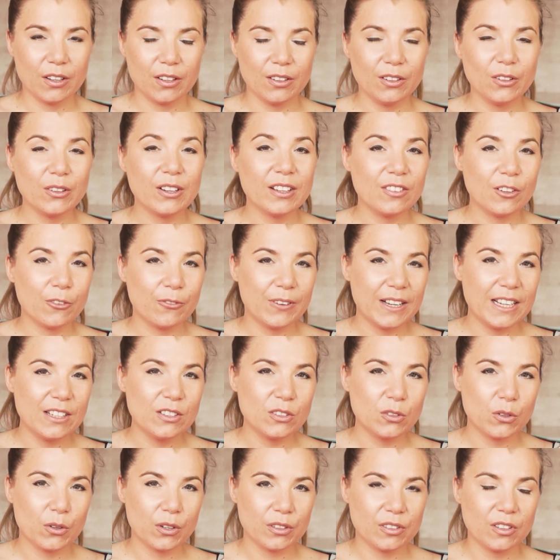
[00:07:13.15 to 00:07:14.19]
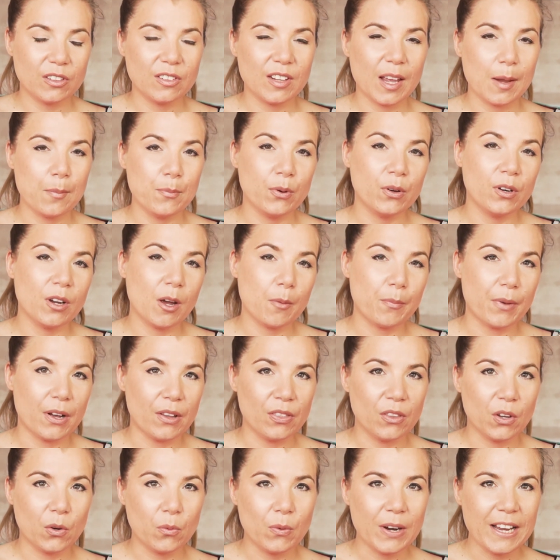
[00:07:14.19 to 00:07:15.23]
look at the resources I put up
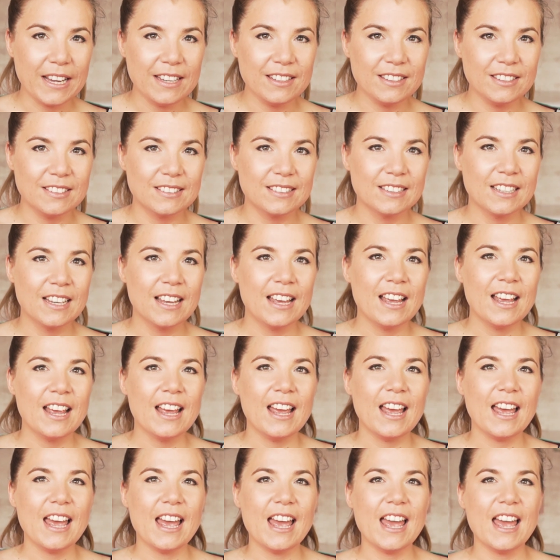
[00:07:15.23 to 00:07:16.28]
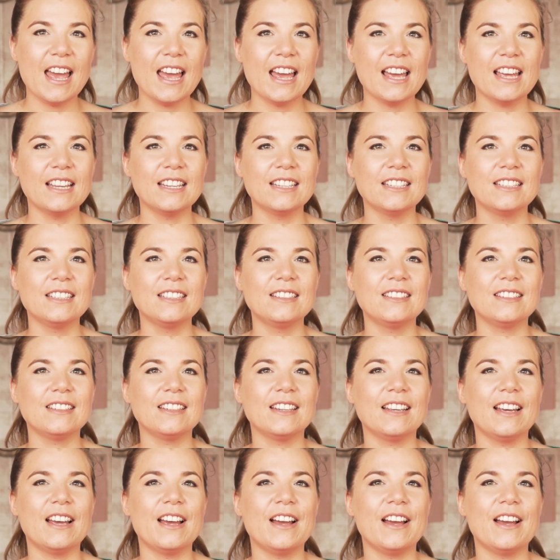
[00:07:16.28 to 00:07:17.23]
on the waste, and